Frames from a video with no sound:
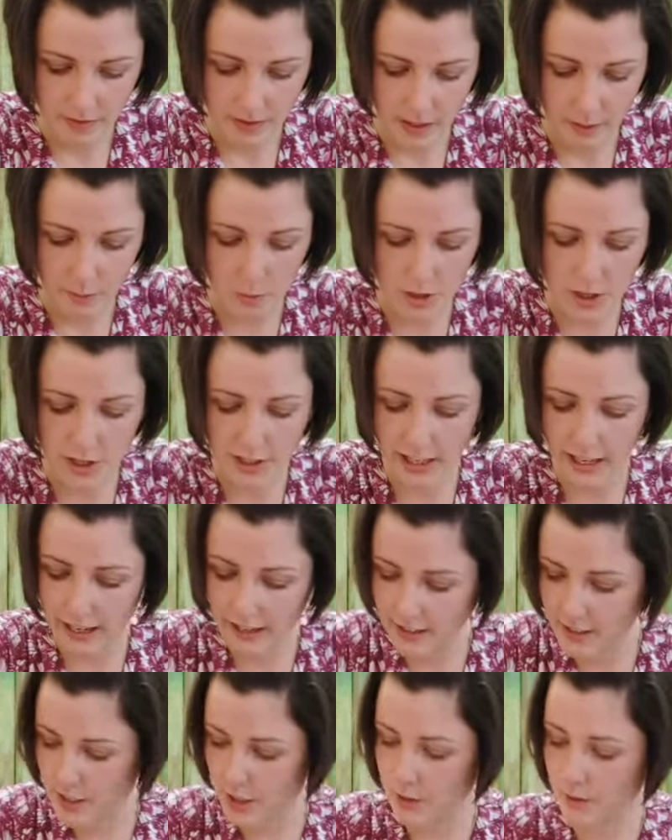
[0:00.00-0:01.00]
And what you
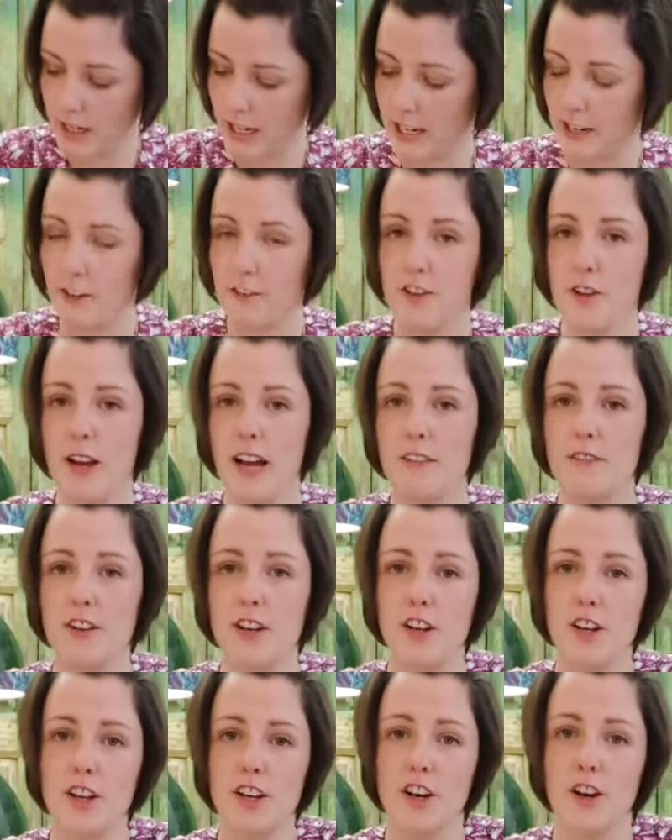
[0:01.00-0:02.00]
can do here, if you have a
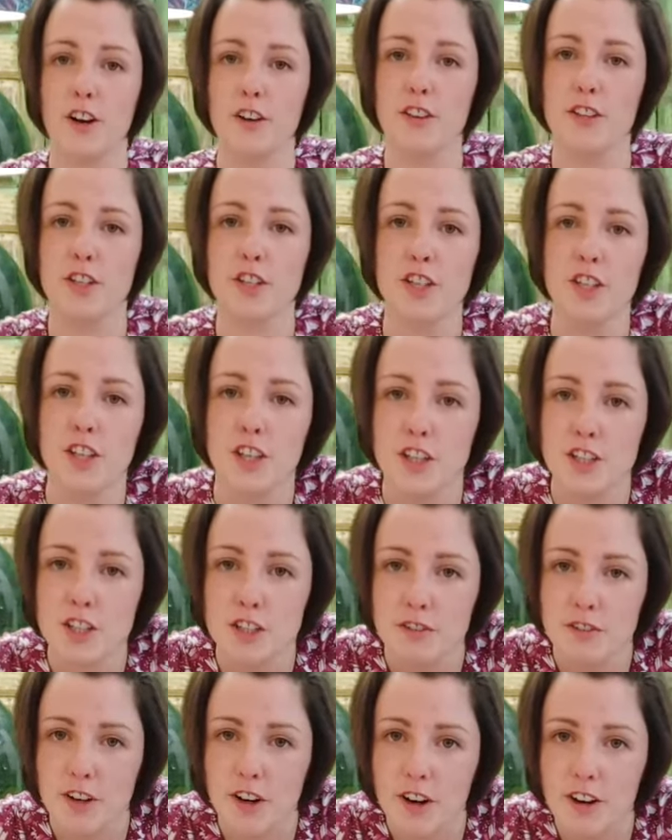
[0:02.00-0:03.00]
look at other shirts
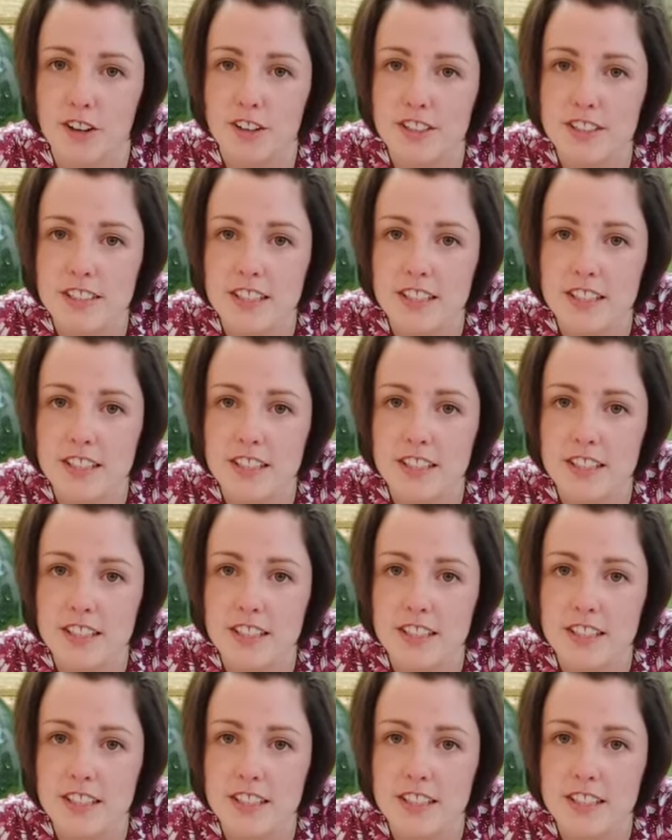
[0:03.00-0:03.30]
you've got,